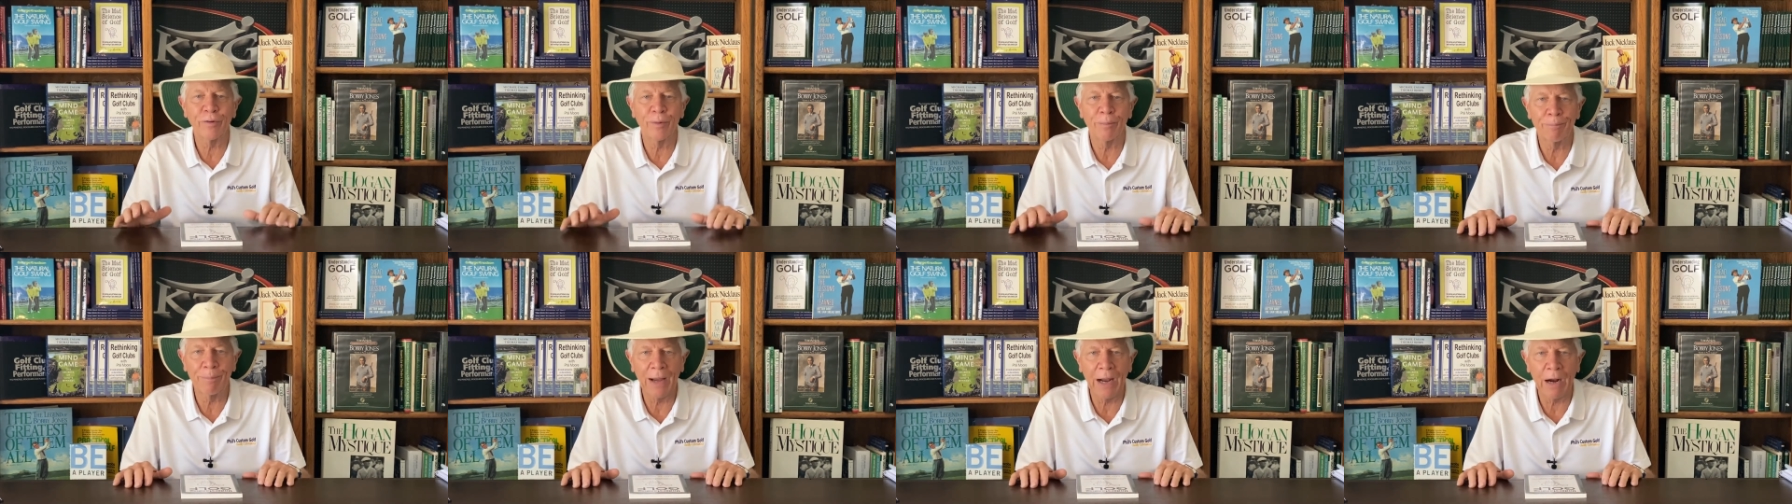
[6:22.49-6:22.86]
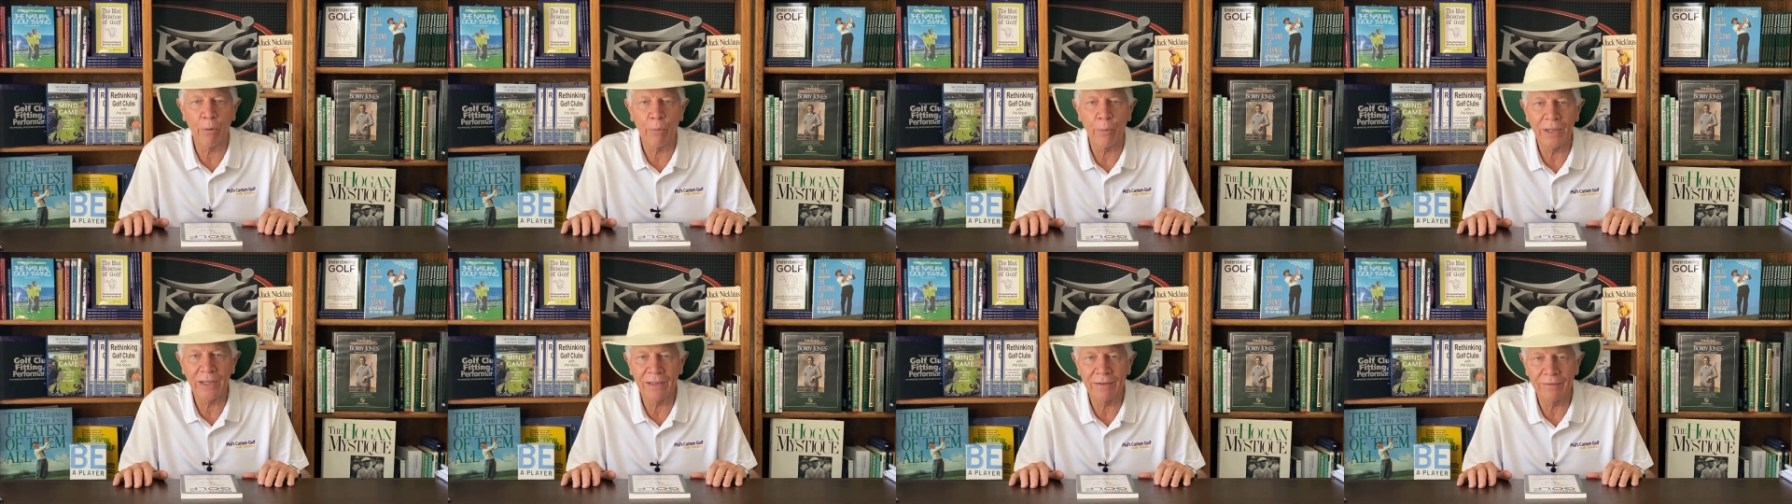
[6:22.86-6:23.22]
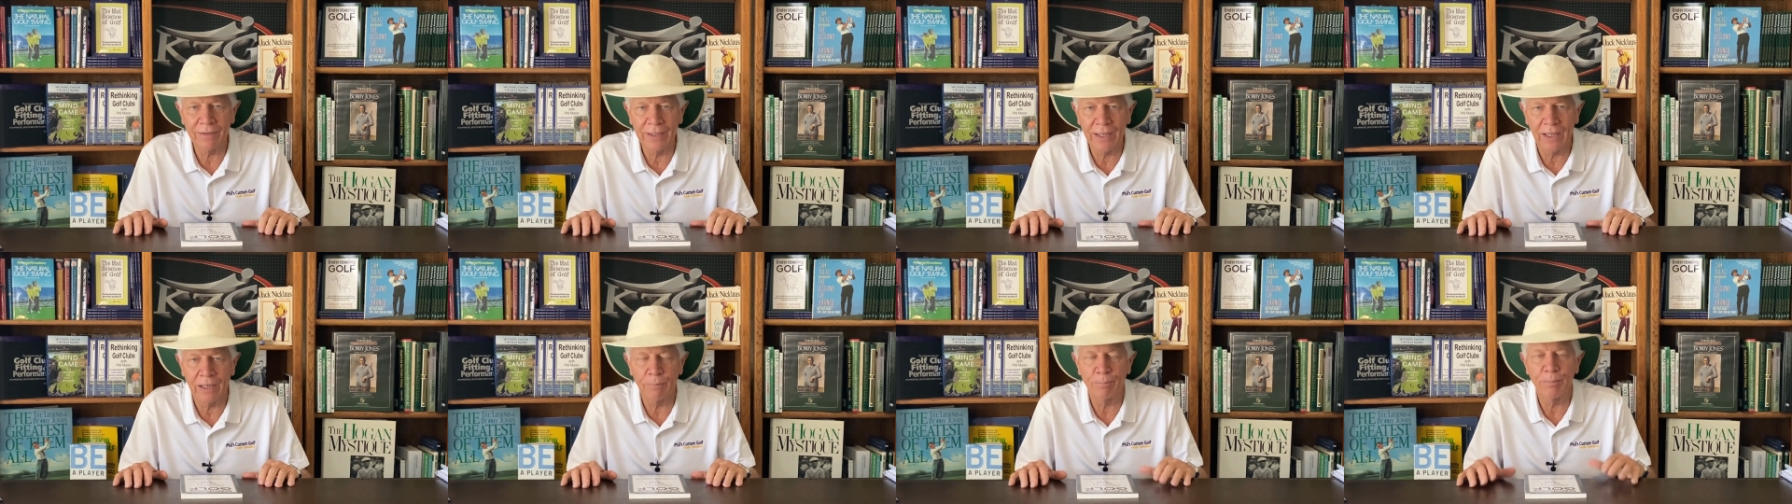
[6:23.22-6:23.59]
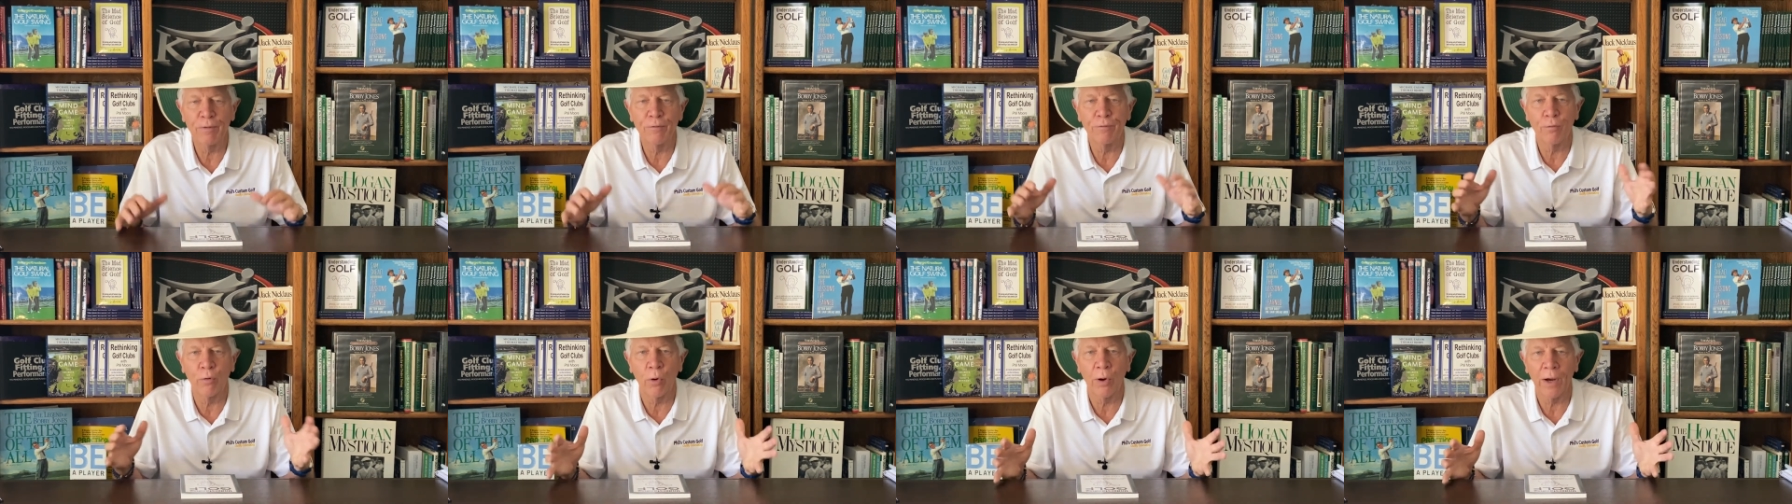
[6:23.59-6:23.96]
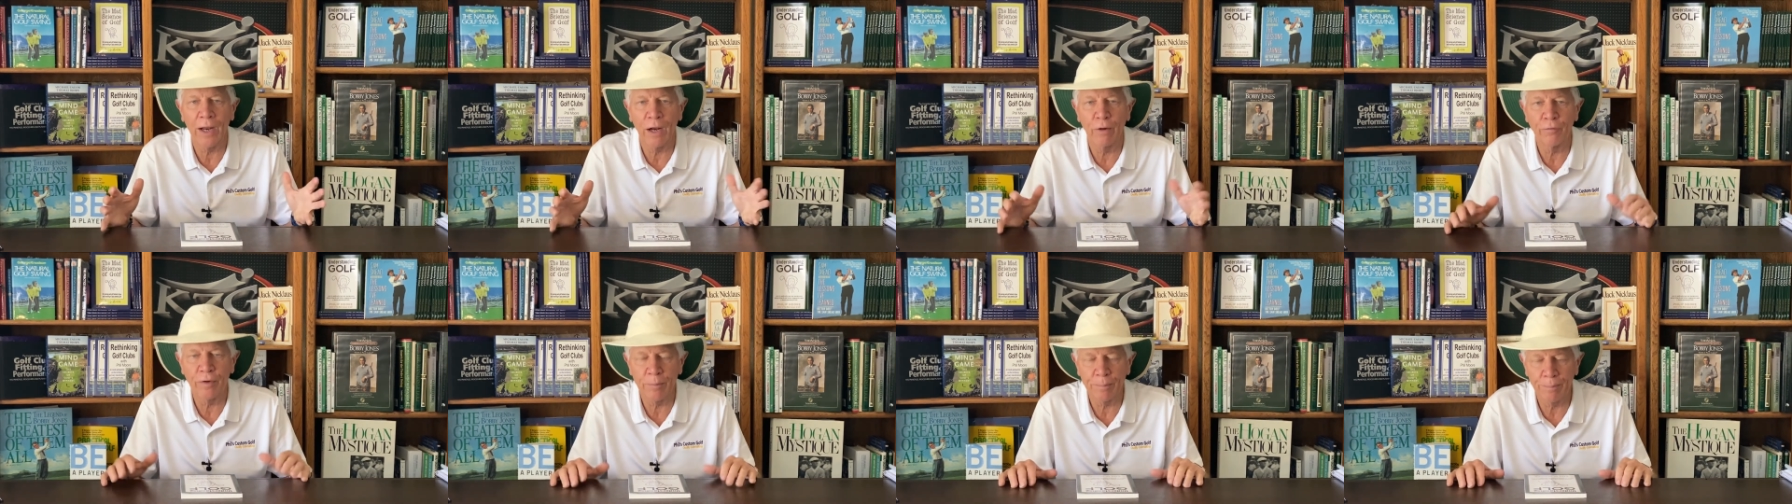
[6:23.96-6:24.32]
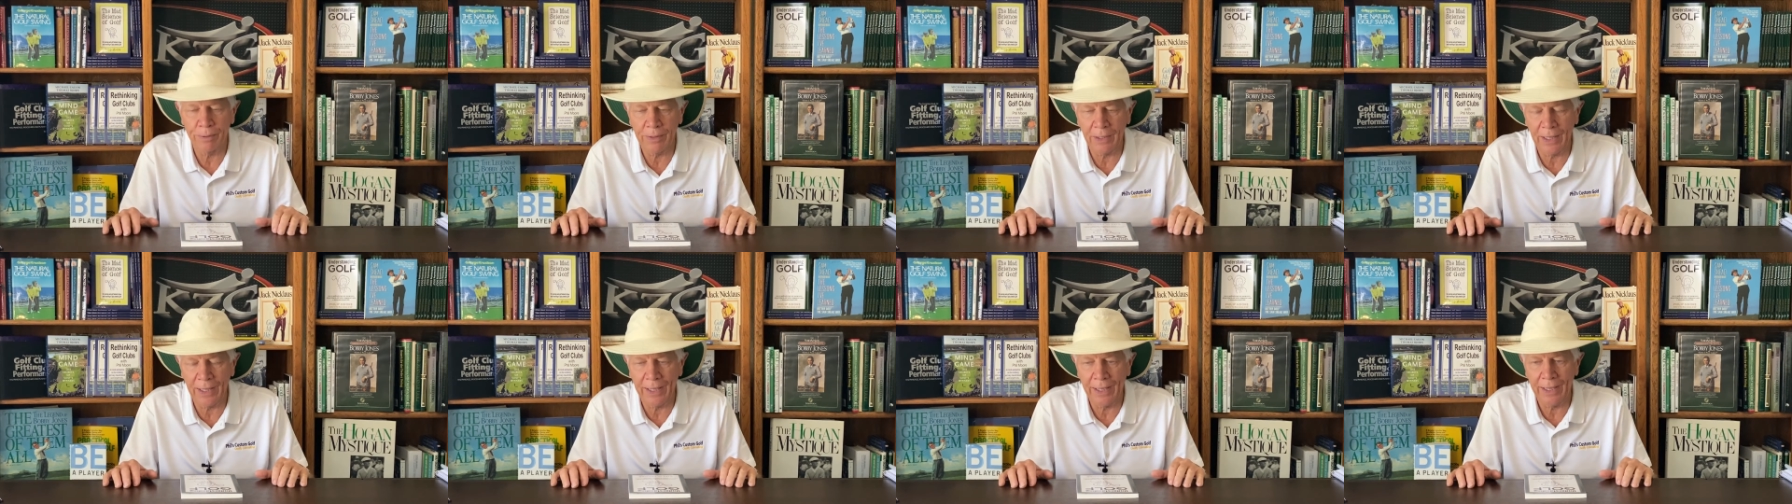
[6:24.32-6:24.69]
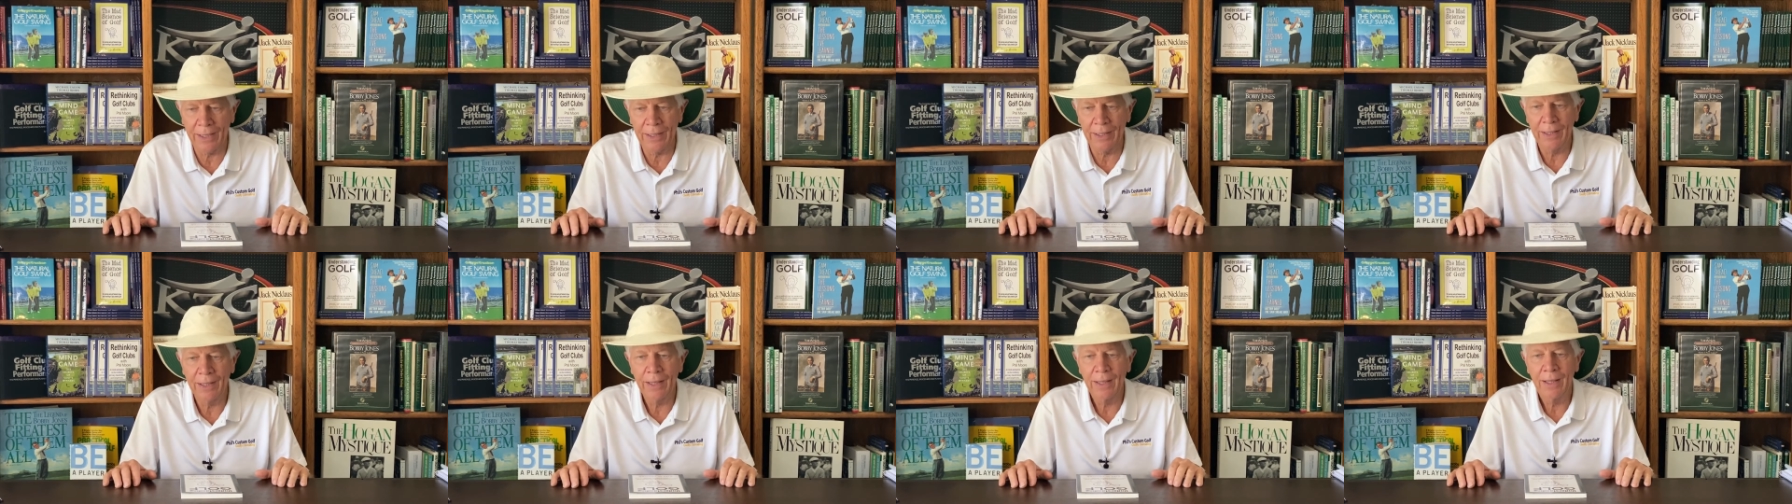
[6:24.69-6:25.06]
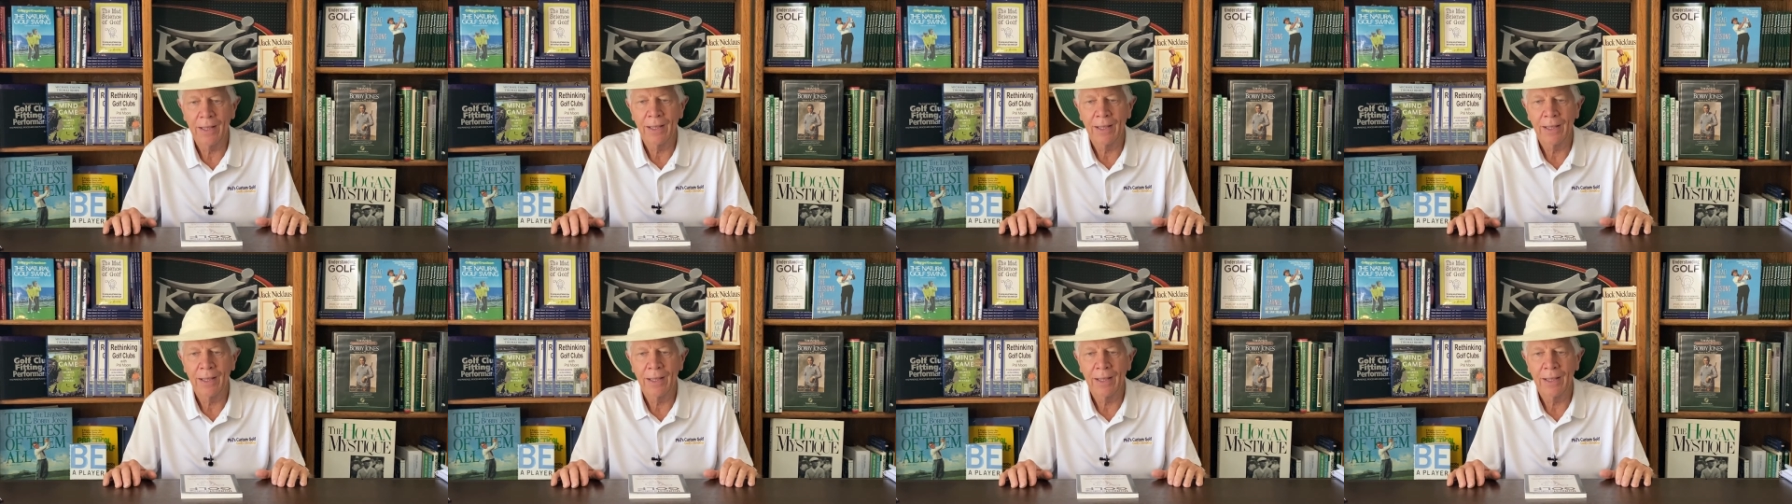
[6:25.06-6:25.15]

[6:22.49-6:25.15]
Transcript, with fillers: empowering intent before every play